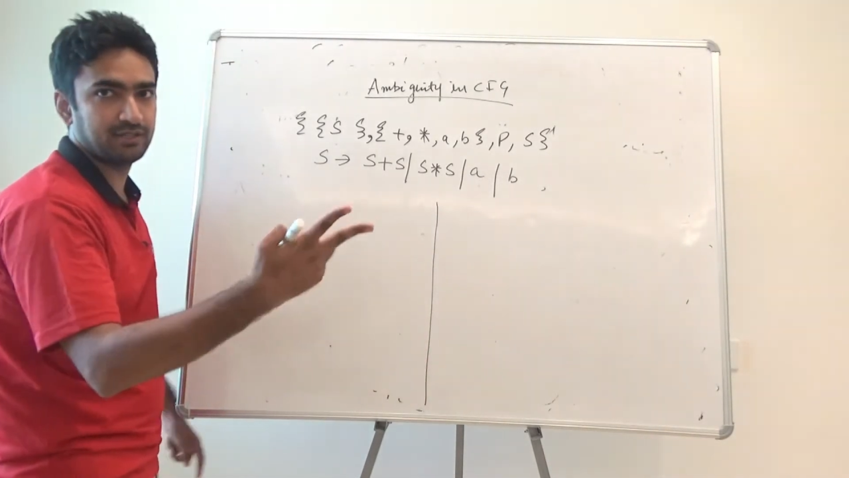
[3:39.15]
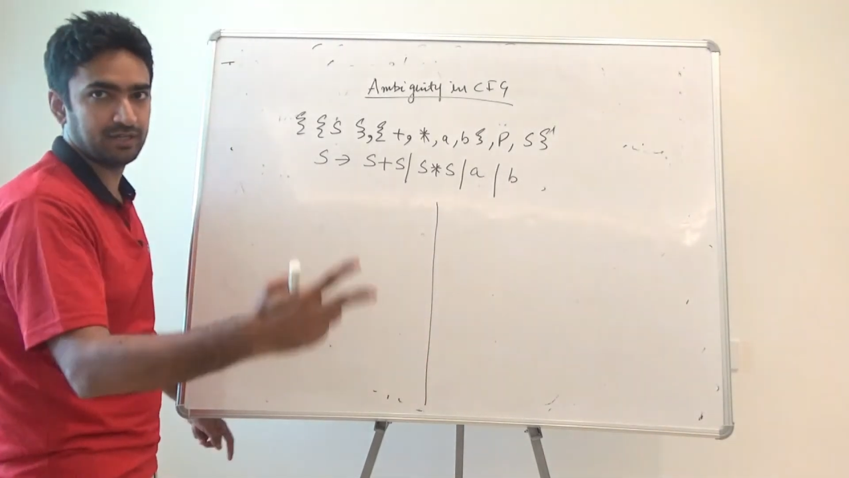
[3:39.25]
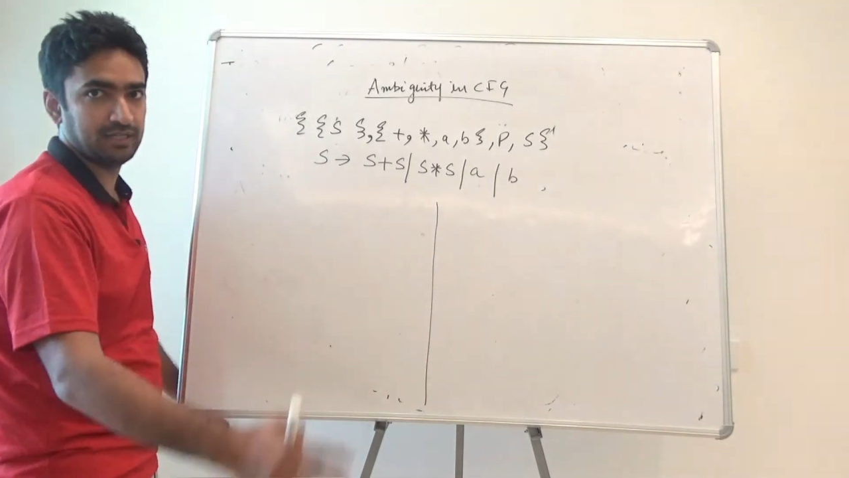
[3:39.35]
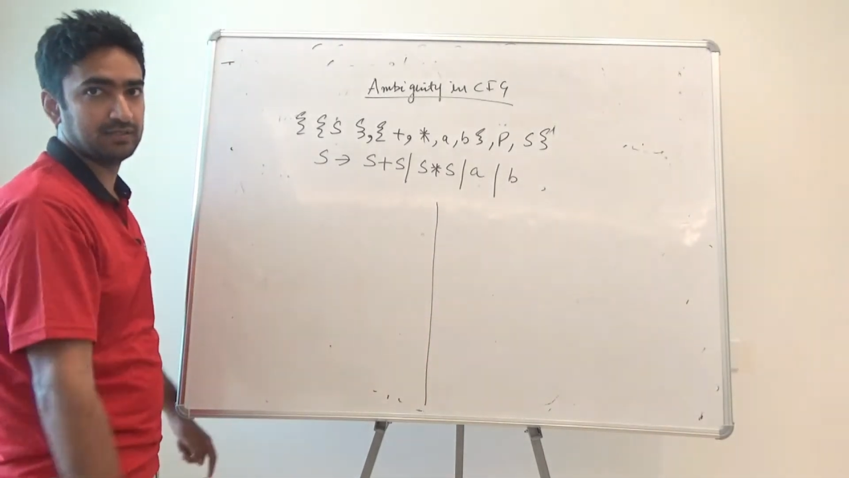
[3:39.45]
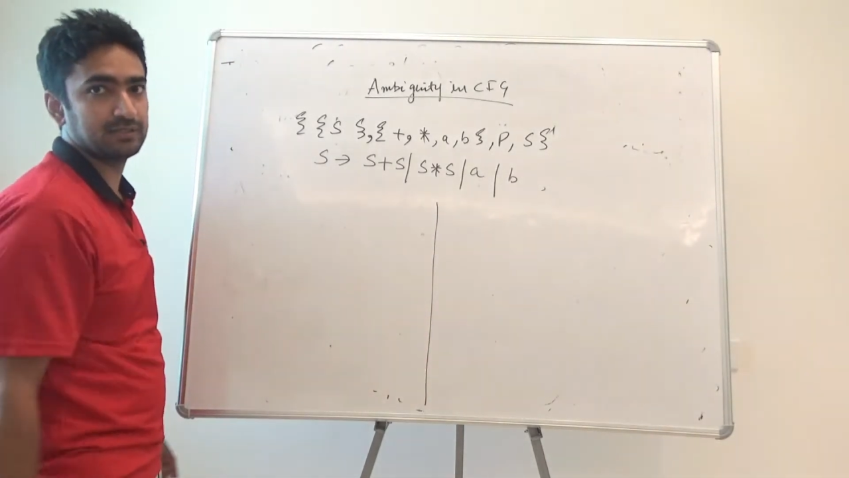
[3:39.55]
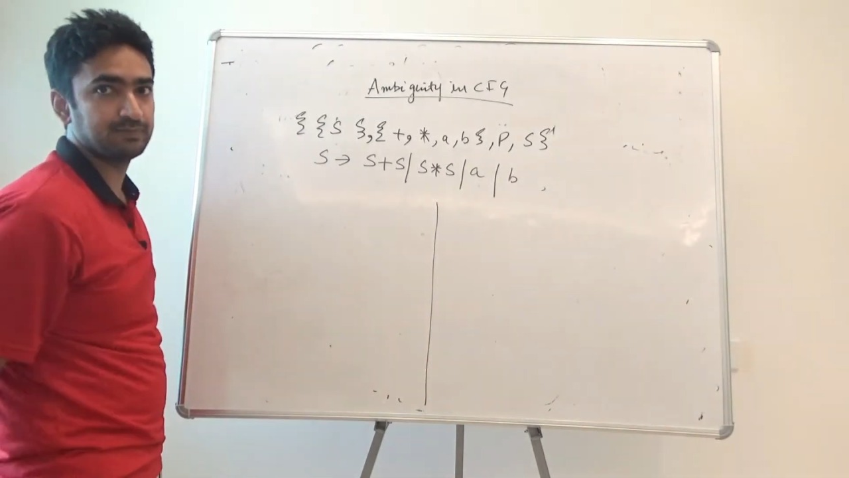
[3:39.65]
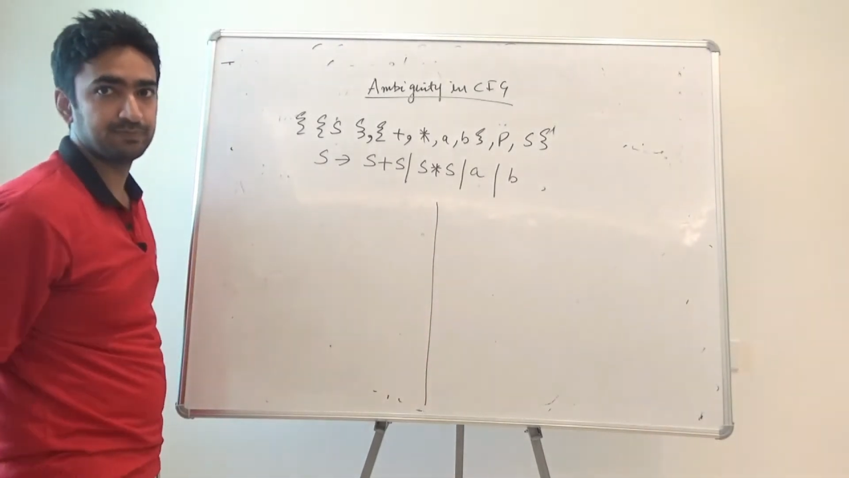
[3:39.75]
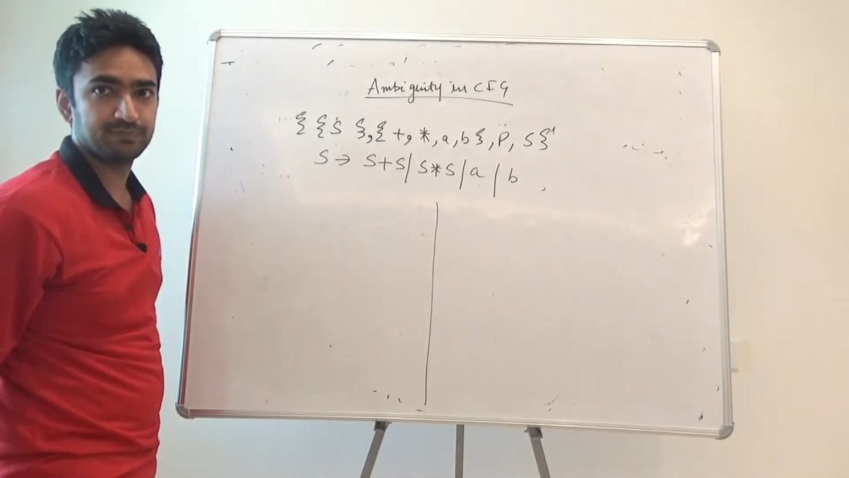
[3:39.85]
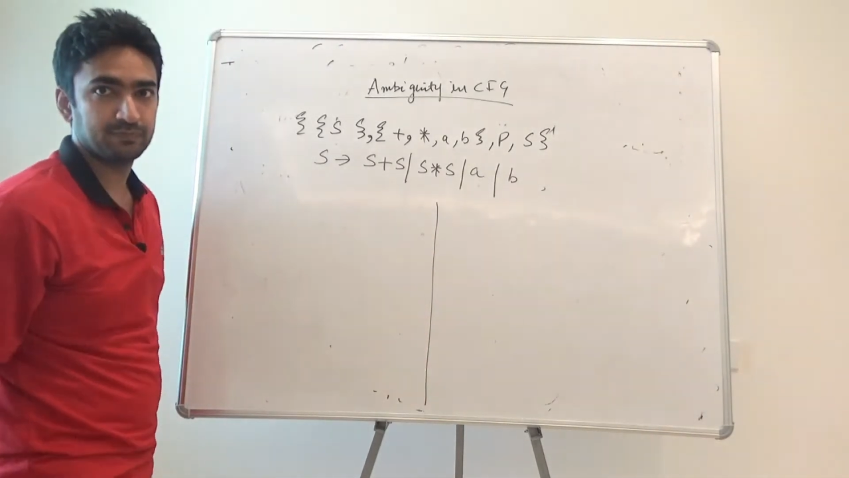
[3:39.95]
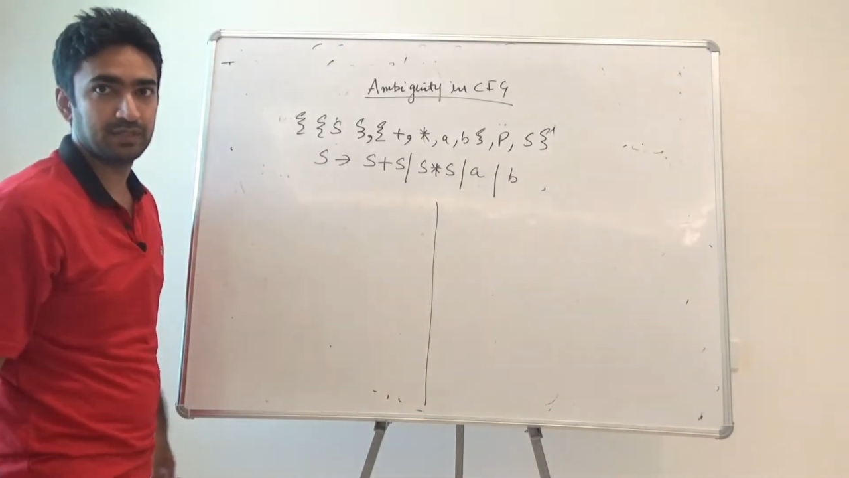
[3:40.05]
trees,
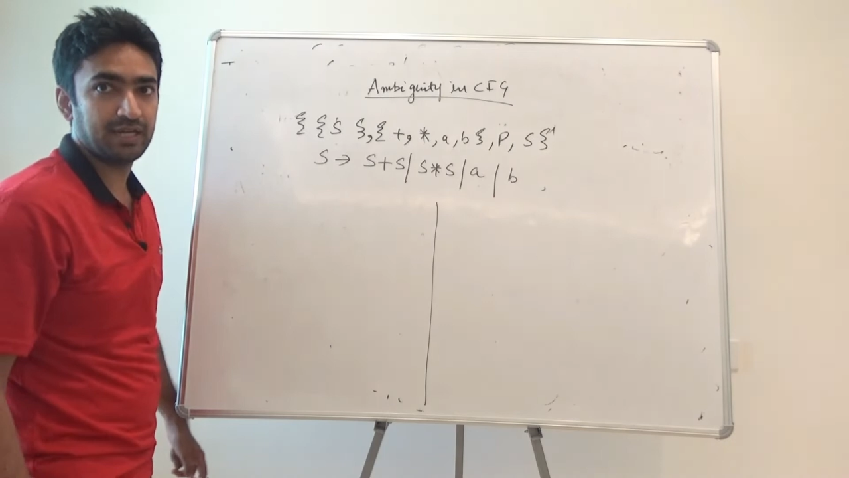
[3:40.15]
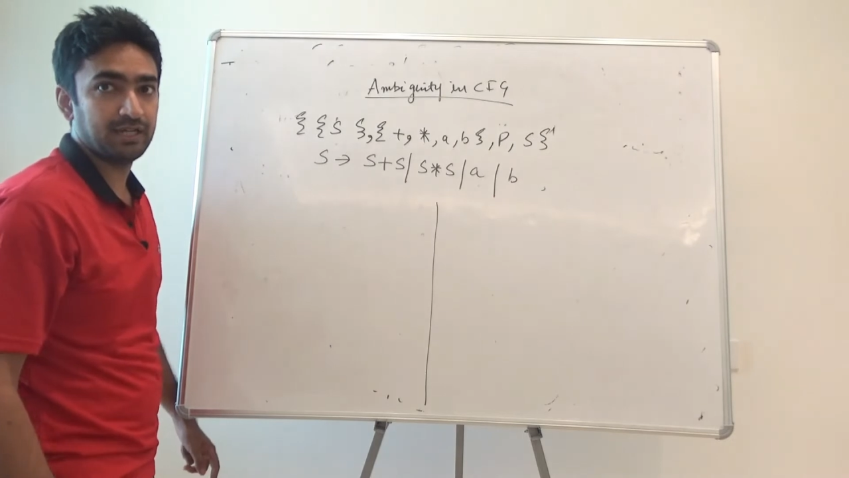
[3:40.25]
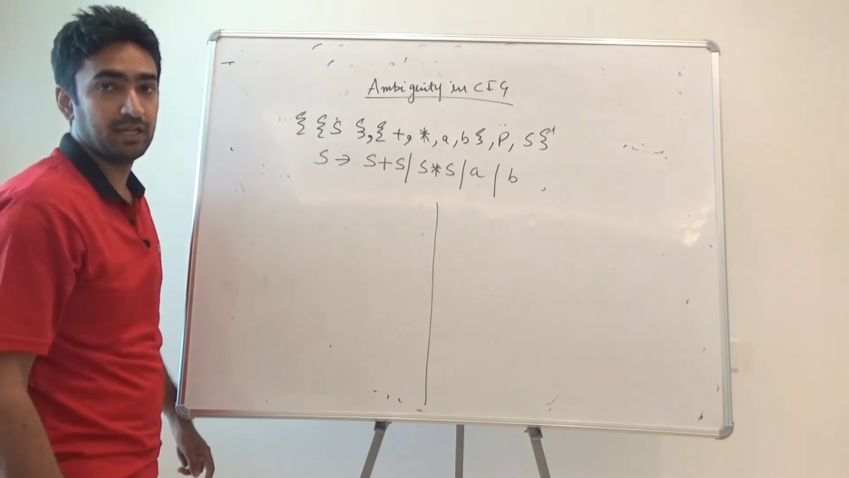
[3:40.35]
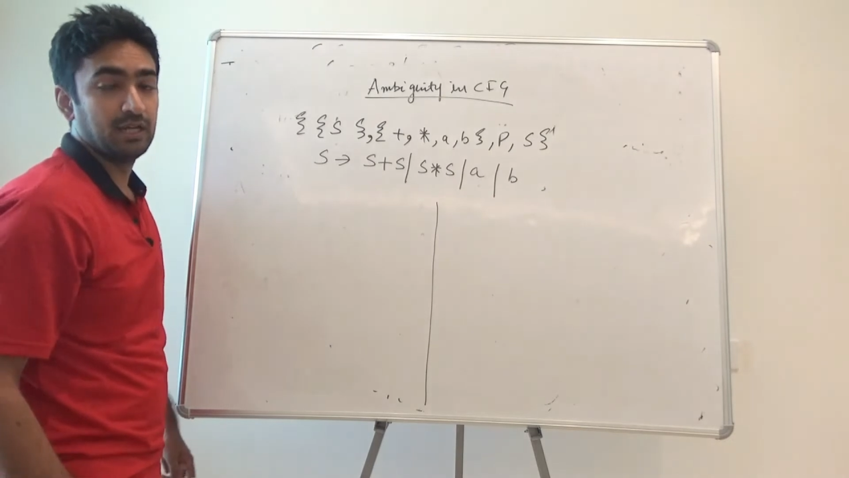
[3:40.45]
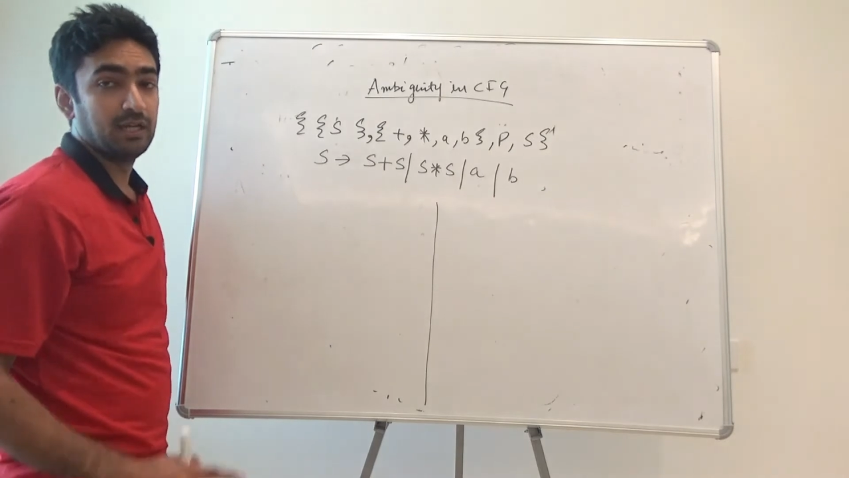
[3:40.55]
right?